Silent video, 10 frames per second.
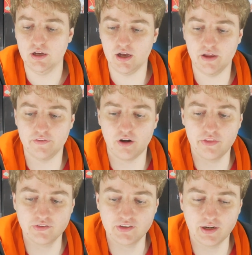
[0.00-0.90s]
They're
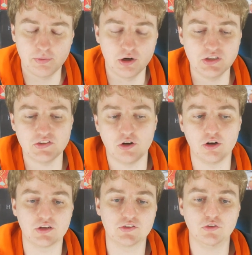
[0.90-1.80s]
either saying that parts
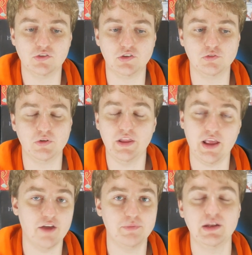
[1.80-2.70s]
are exclusive when they
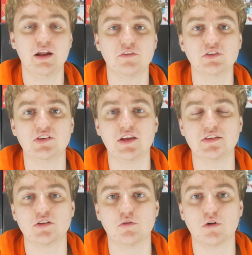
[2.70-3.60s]
have been in other
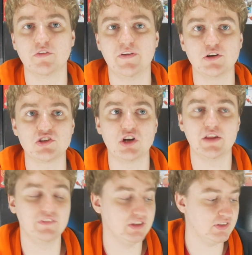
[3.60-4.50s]
sets, or they're just not
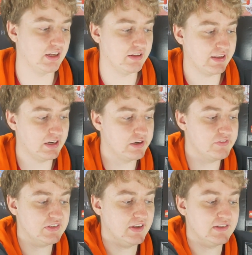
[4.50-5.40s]
even listing it. Like, none of
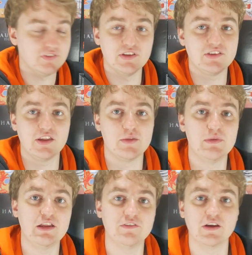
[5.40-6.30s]
the sites have listed the
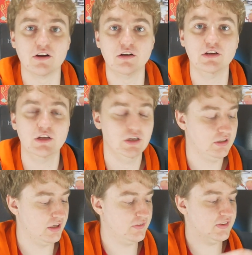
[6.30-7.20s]
minifigure.
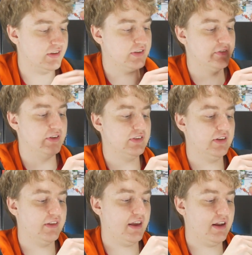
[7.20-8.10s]
None of the sites have
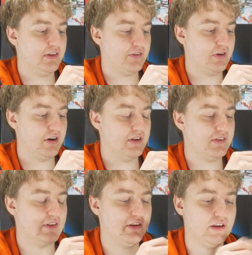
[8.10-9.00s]
listed that, as far
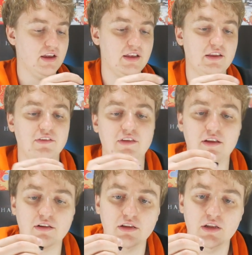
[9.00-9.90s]
as I can
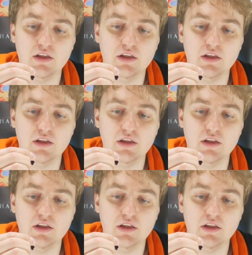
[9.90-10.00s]
tell.